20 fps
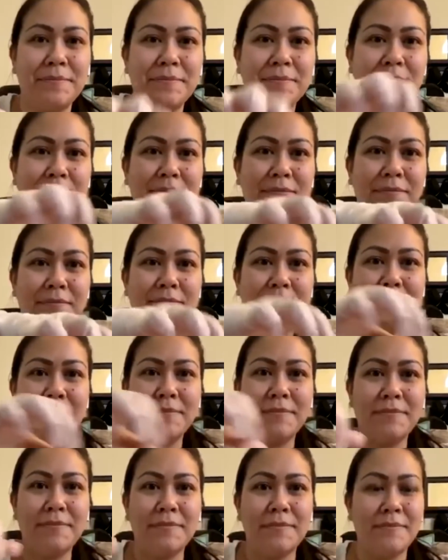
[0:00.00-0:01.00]

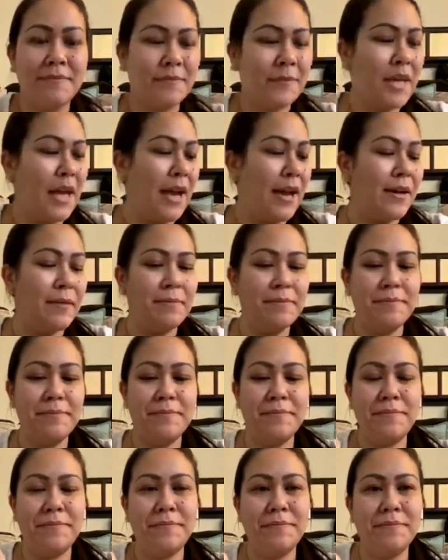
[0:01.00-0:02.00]

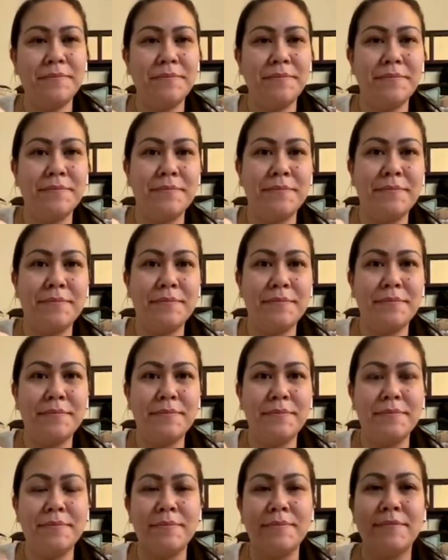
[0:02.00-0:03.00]

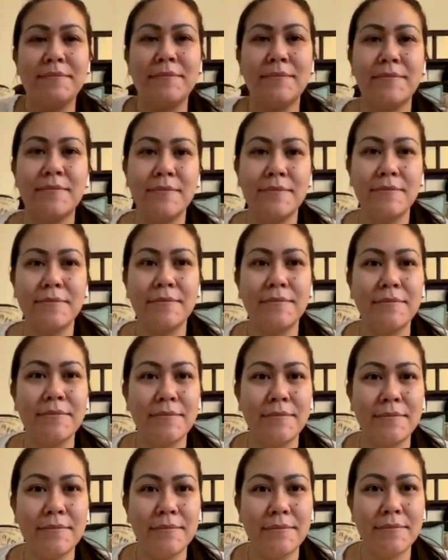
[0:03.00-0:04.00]

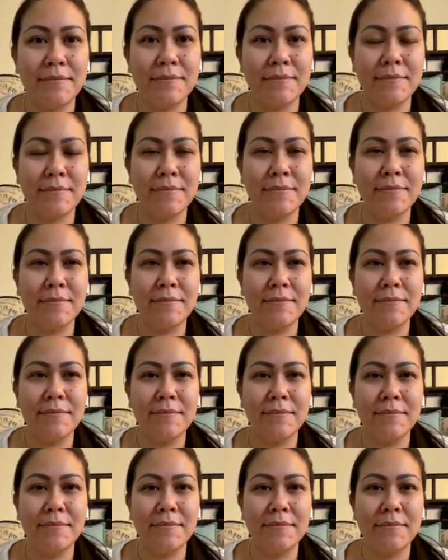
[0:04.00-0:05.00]

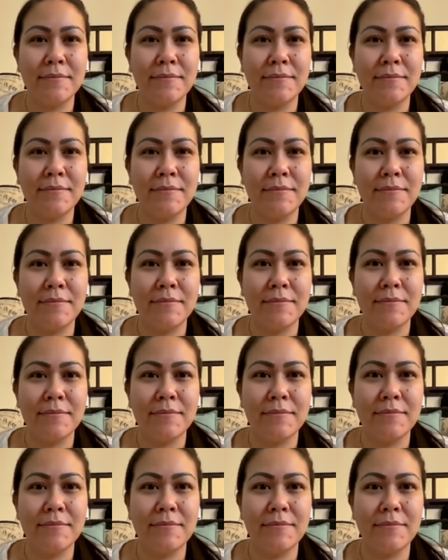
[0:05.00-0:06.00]

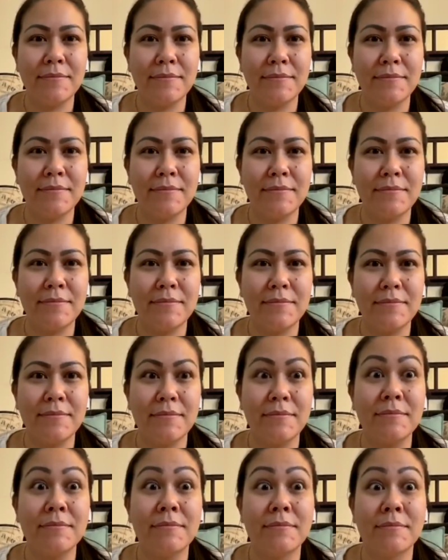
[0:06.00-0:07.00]

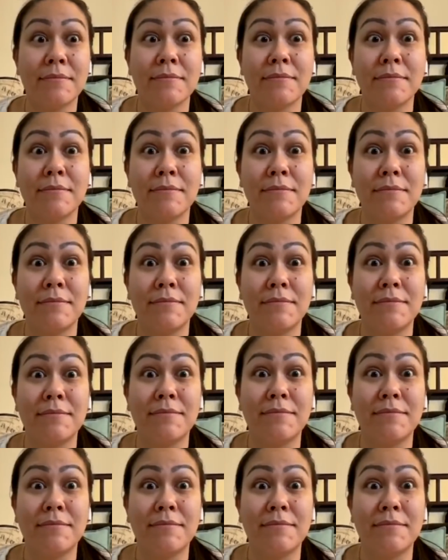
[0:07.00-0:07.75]
No words are spoken by the person on screen.